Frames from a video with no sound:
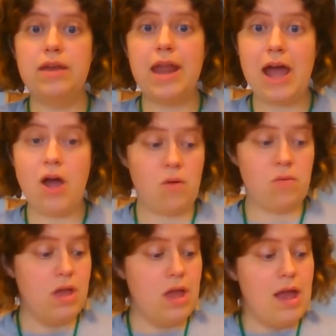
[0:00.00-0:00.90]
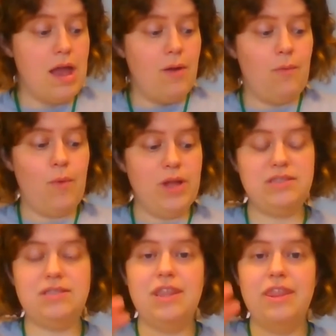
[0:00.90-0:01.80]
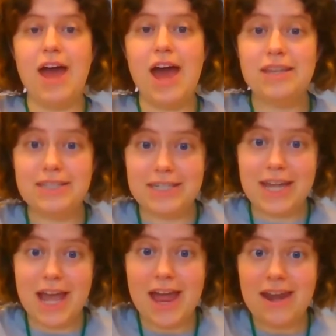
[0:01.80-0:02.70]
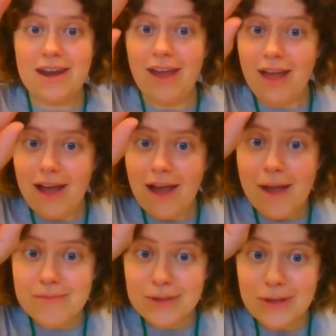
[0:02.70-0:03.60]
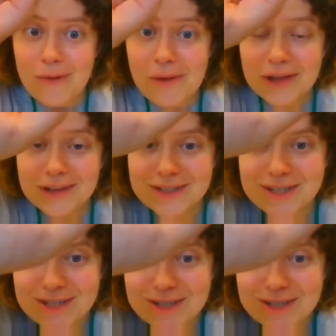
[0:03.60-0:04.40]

now once that is done, I'm going